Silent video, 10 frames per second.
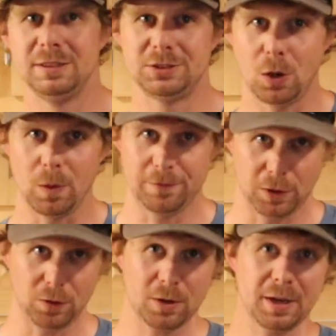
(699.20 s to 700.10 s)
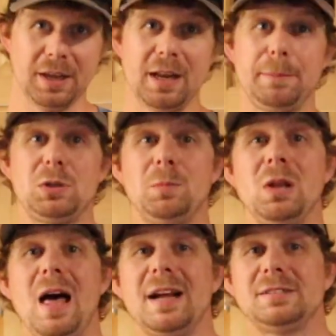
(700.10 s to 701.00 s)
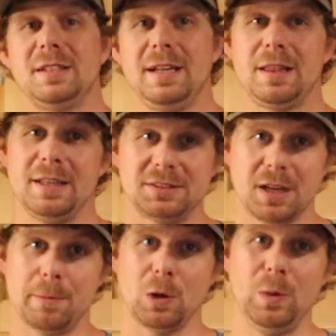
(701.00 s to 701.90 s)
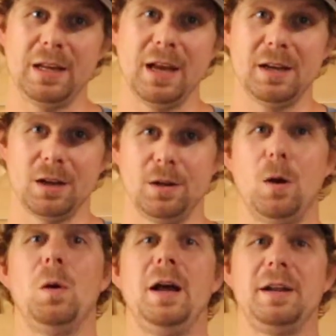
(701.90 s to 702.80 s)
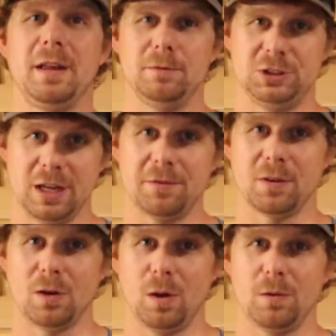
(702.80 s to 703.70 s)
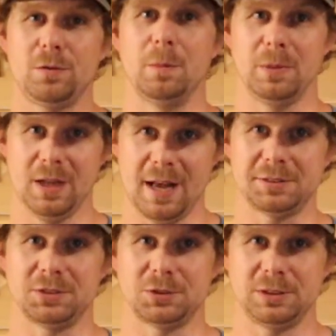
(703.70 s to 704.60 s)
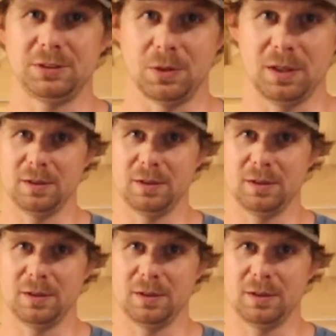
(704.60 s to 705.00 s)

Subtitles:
So if you're looking to get up to Mille Lacs Lake this coming weekend, go ahead and give Jeff a call from Castles Resort.